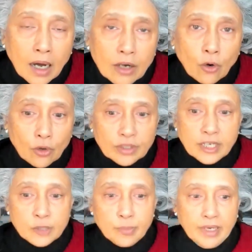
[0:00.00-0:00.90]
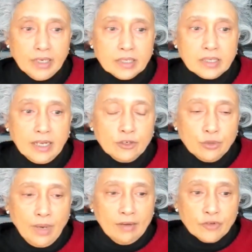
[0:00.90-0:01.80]
Lord Ismay is said
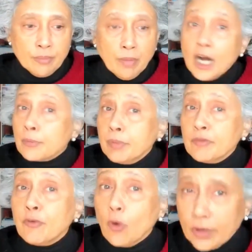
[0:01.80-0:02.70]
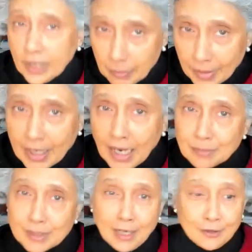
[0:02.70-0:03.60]
to have remarked before he
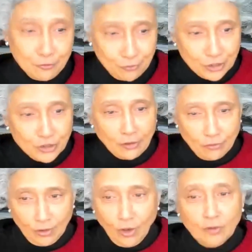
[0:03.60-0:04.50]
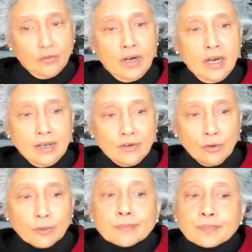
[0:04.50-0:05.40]
became Secretary General of
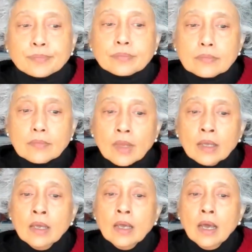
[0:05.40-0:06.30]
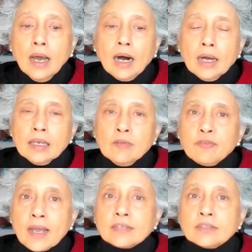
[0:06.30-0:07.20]
NATO. In
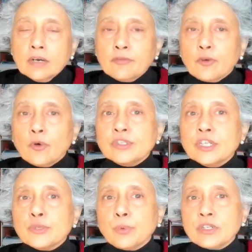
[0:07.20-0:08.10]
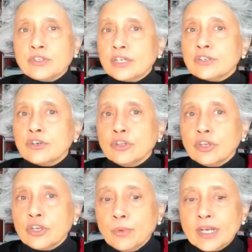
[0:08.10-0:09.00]
fact, of course, this was just
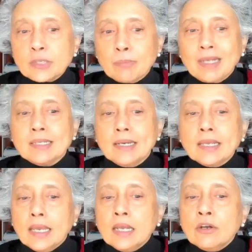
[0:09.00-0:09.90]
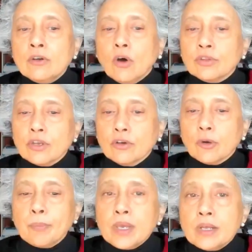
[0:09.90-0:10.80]
the US muscling in on the
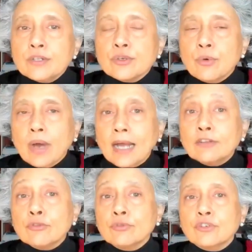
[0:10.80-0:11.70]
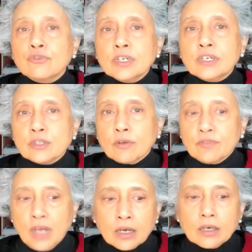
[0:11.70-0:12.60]
Europeans who had, through the treaties
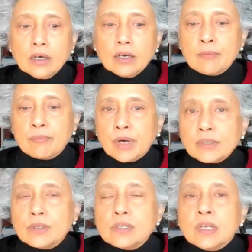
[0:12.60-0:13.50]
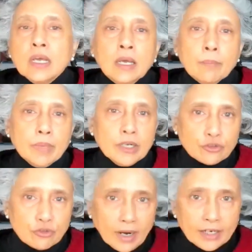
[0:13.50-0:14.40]
of Dunkirk and Brussels, been
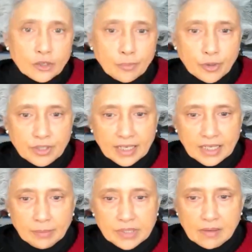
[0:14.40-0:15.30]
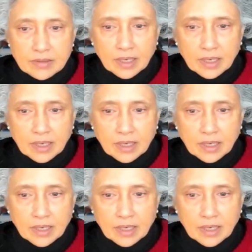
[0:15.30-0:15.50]
trying to protect themselves